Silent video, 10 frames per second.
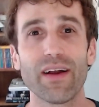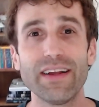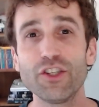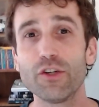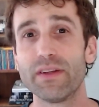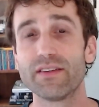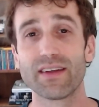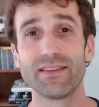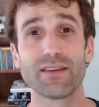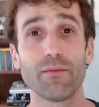instruments can
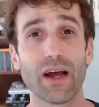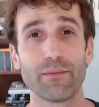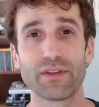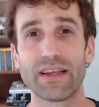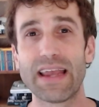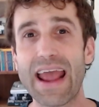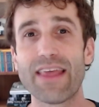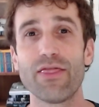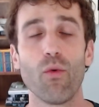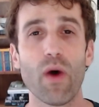sometimes get in
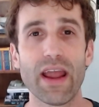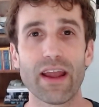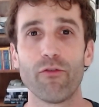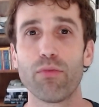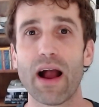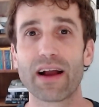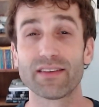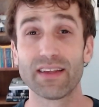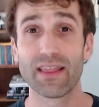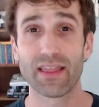the way of
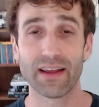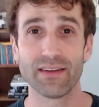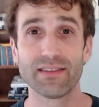practicing things